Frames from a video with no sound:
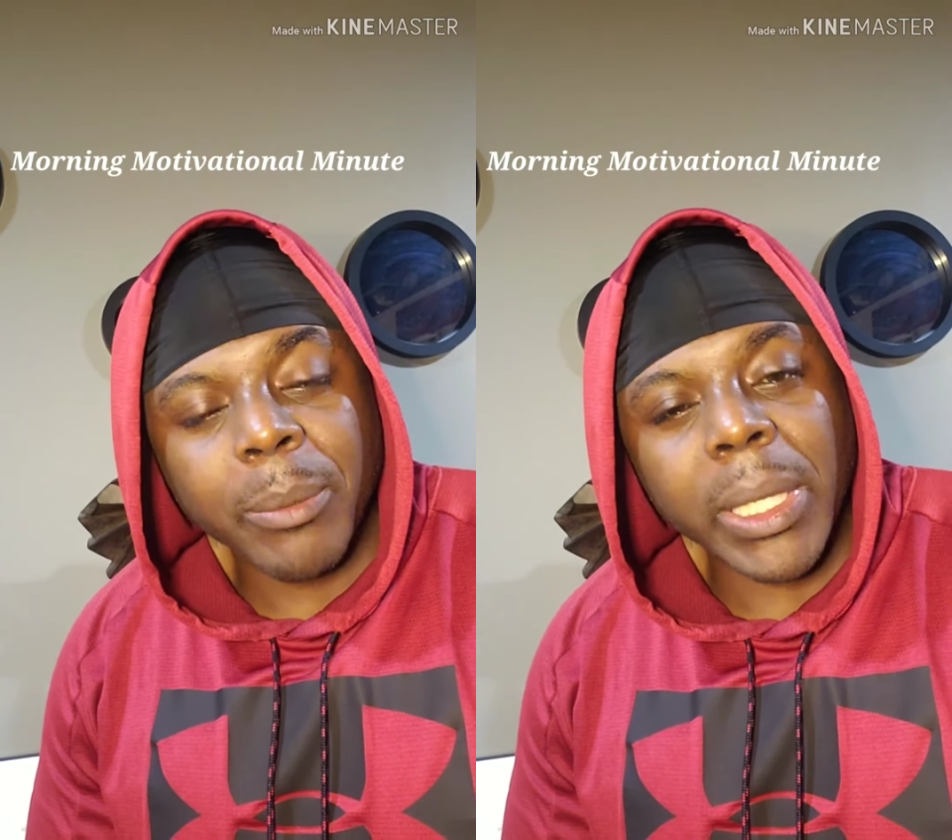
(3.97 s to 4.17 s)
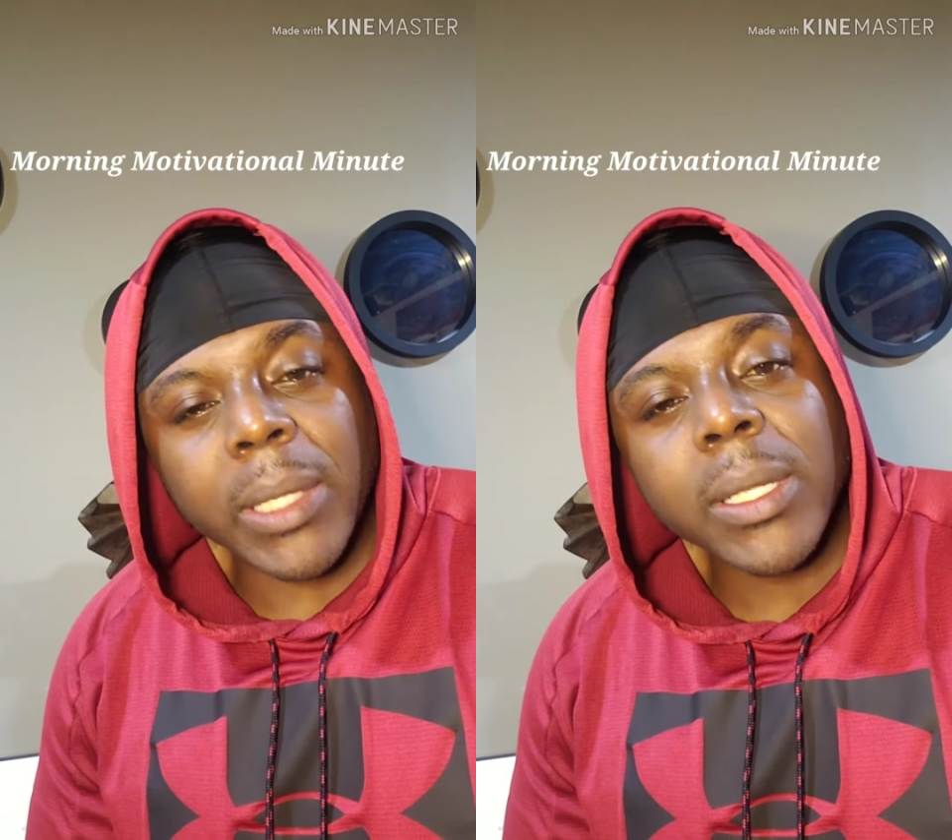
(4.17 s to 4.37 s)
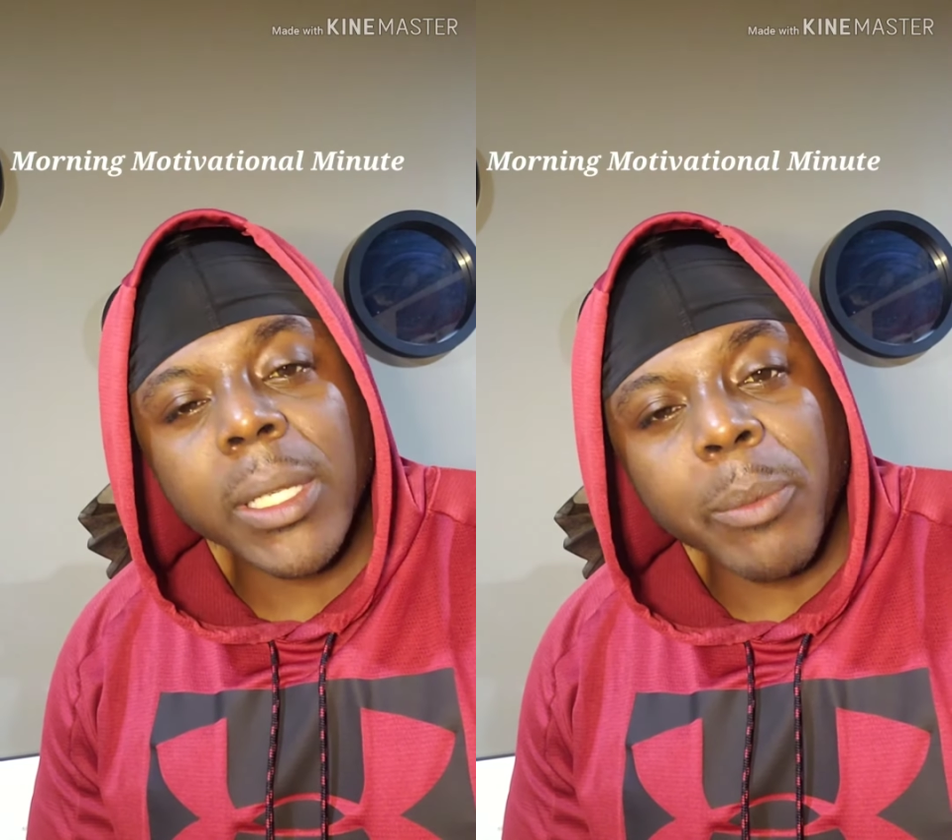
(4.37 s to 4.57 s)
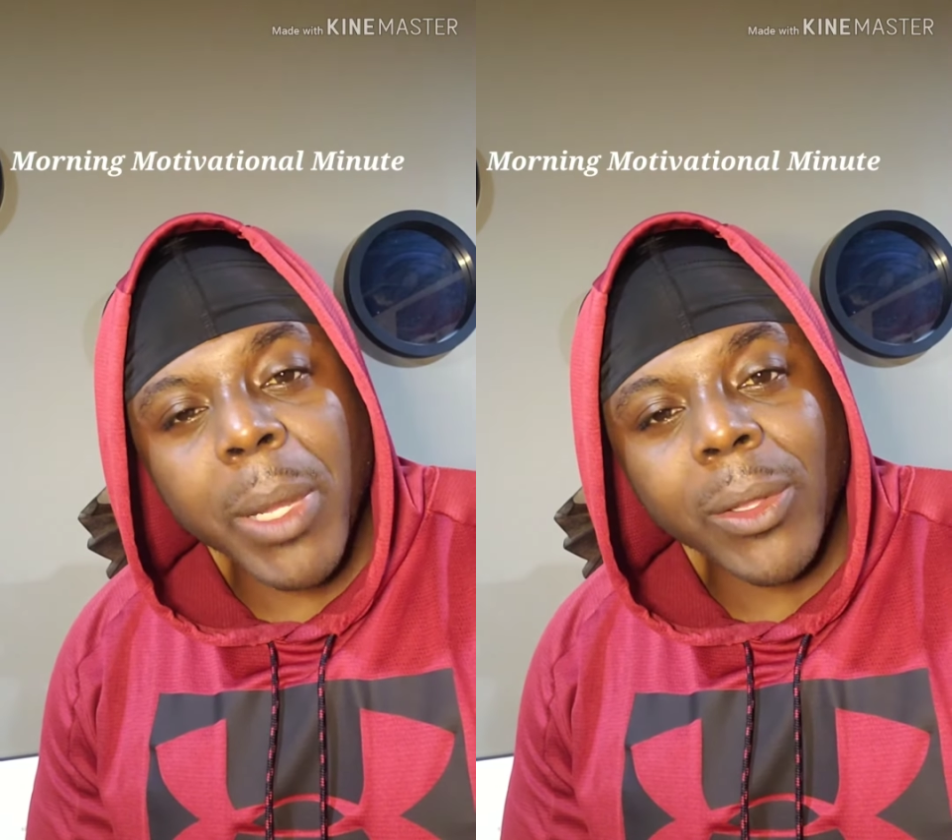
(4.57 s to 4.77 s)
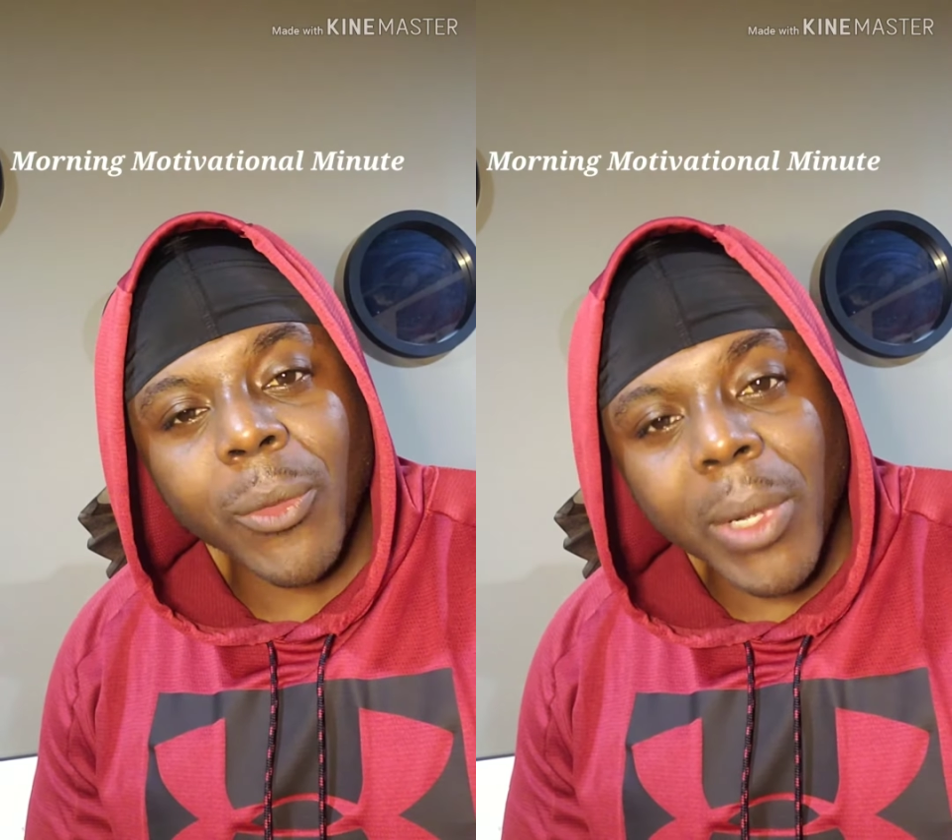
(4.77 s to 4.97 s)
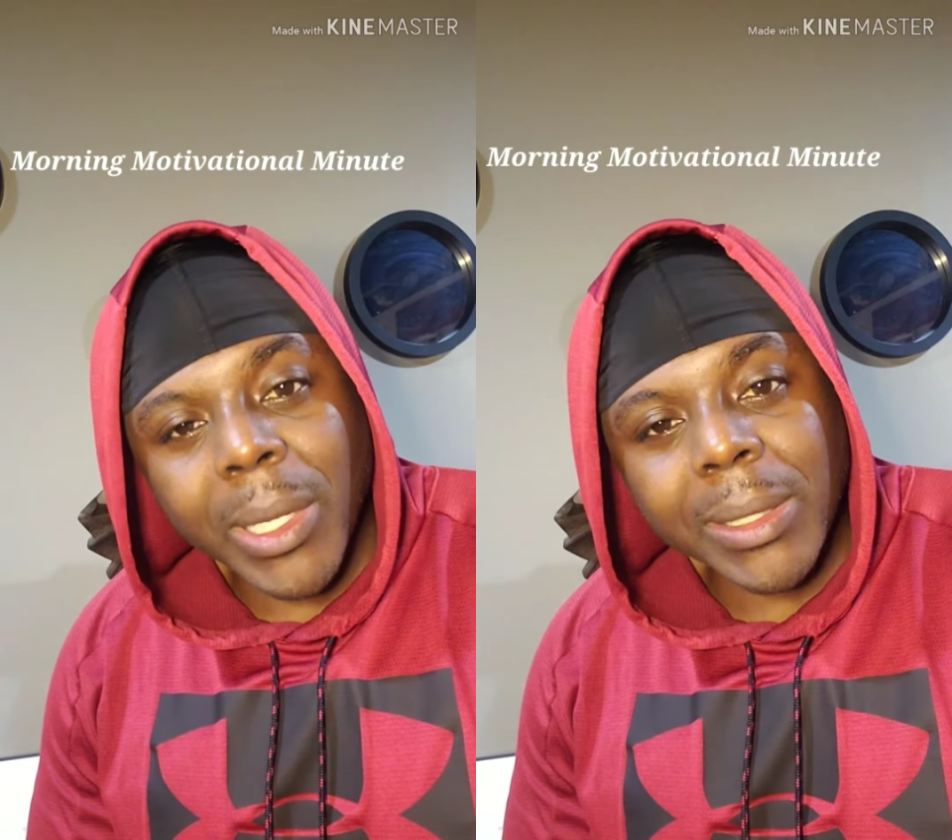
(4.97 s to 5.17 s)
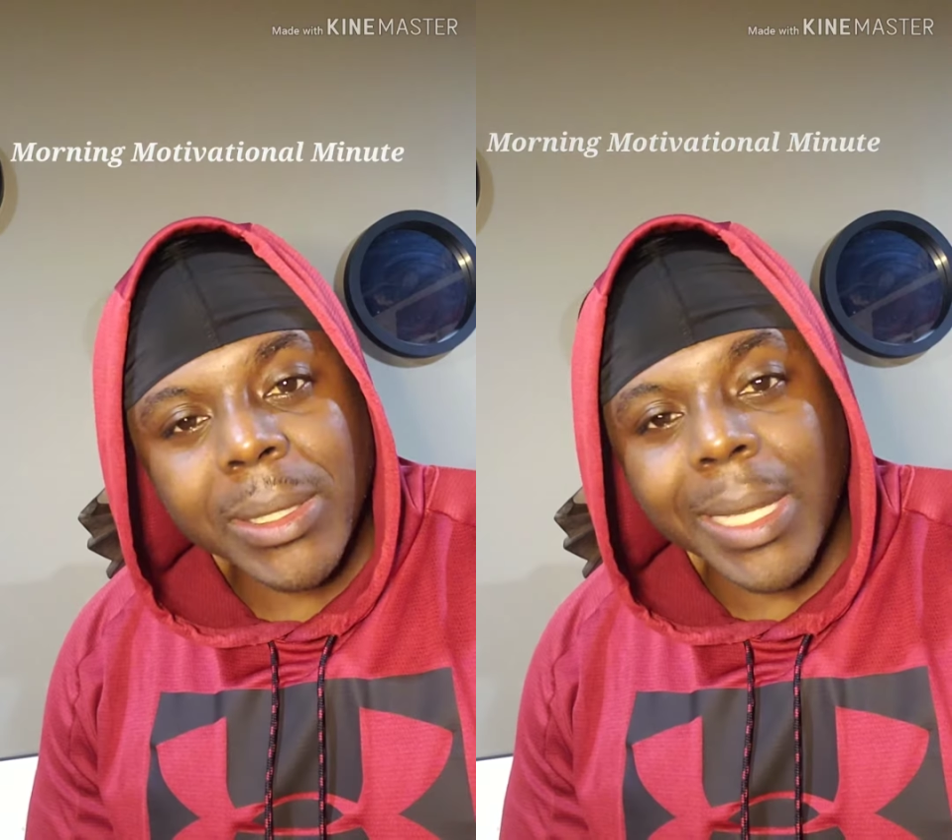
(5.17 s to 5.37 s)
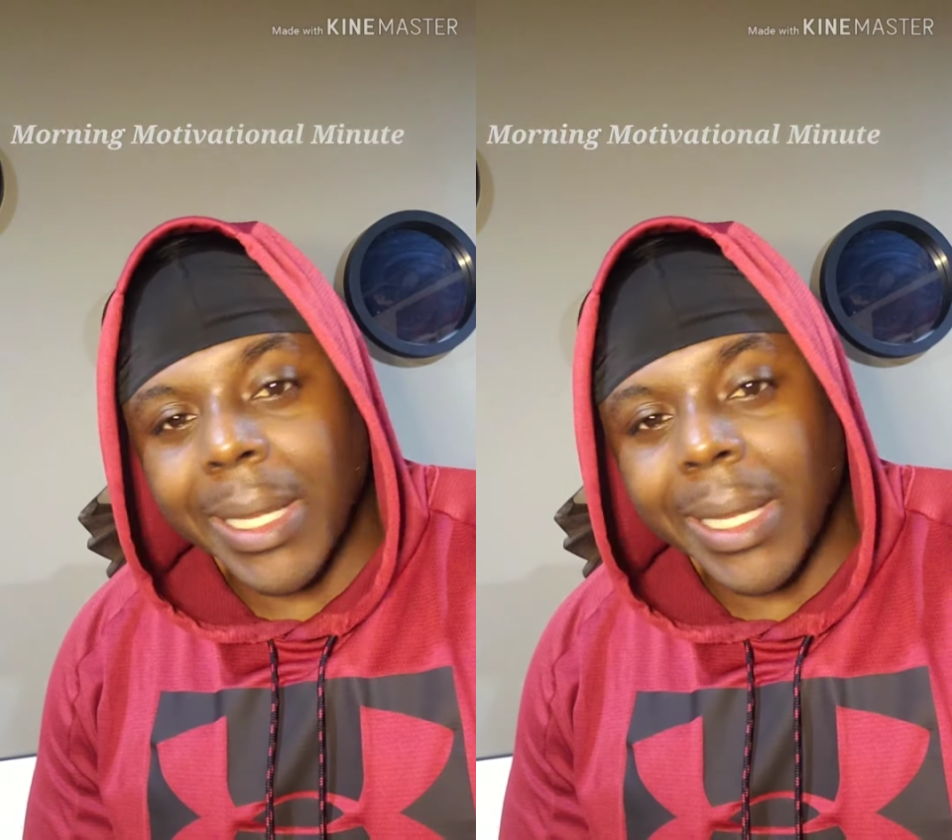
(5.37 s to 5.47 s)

But let's think about the ones